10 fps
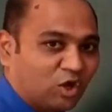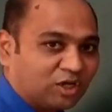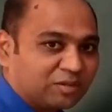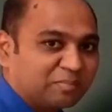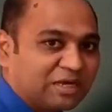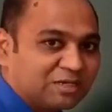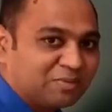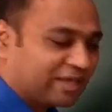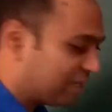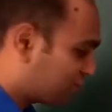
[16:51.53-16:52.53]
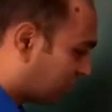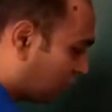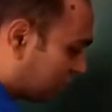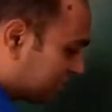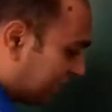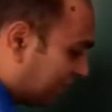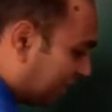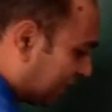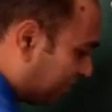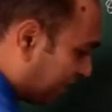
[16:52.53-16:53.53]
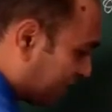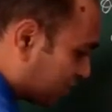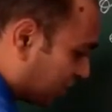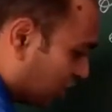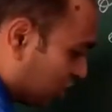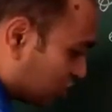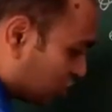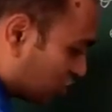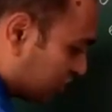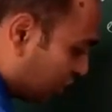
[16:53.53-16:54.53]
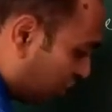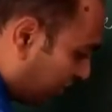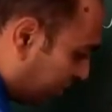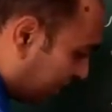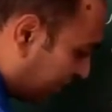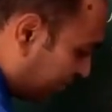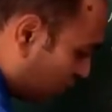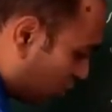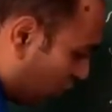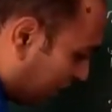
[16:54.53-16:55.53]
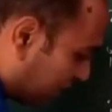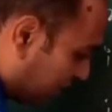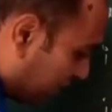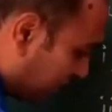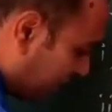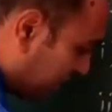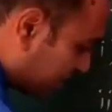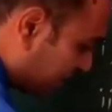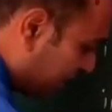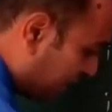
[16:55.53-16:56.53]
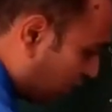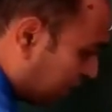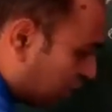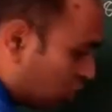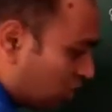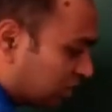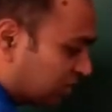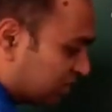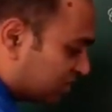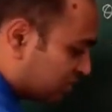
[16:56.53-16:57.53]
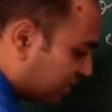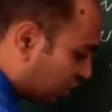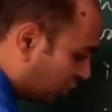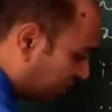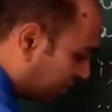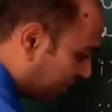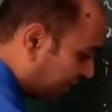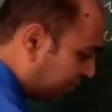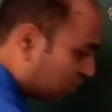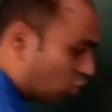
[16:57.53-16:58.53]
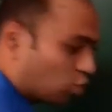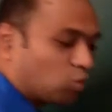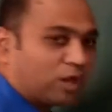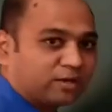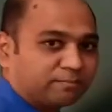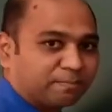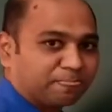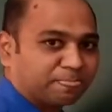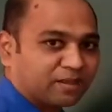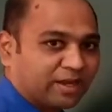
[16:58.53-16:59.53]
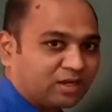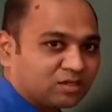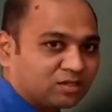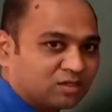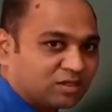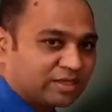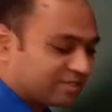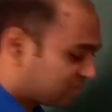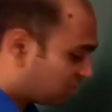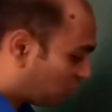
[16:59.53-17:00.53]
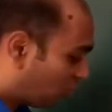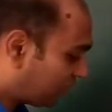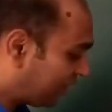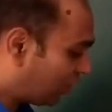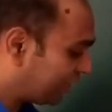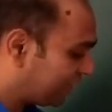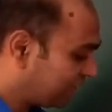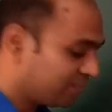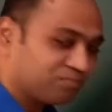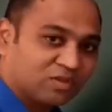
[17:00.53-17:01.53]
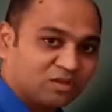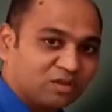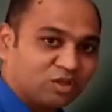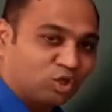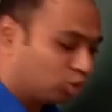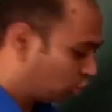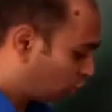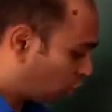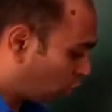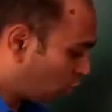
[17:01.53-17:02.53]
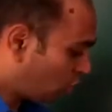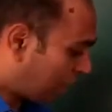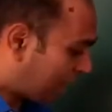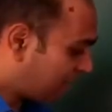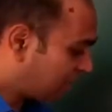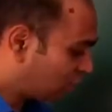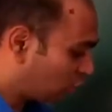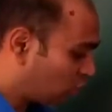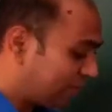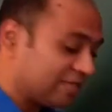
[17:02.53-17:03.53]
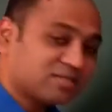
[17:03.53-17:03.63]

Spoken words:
dot multiplication, logical multiplication. So 0 will become 1 is equal to this 0 will become 1. Correct? Yes. What we got here? True and true